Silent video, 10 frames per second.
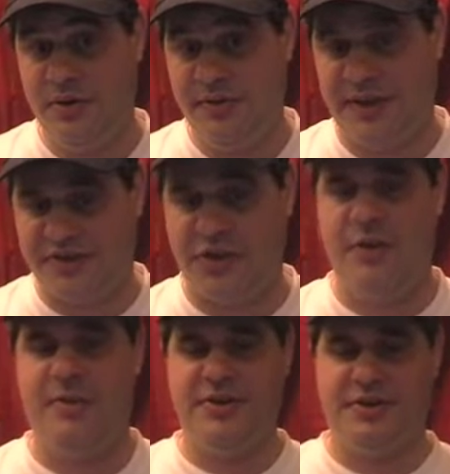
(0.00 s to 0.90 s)
That's all
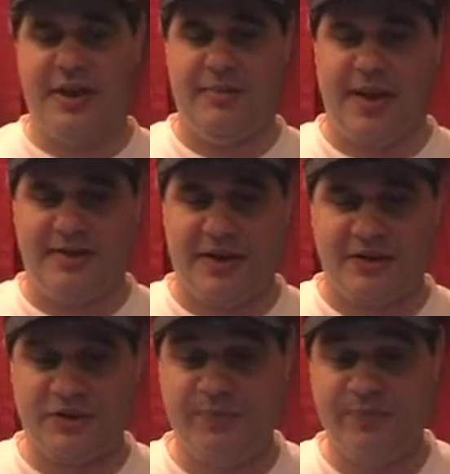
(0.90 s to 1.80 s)
I'm going to say about
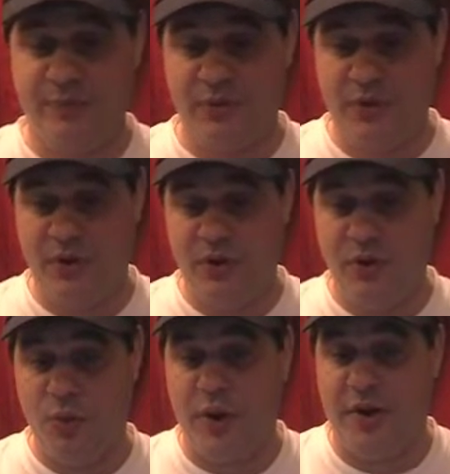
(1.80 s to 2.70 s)
this.
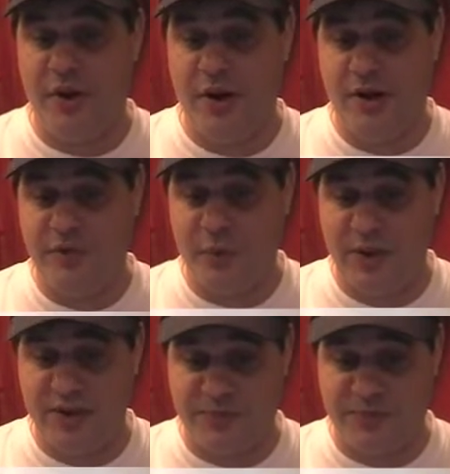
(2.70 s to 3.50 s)
Winner of the week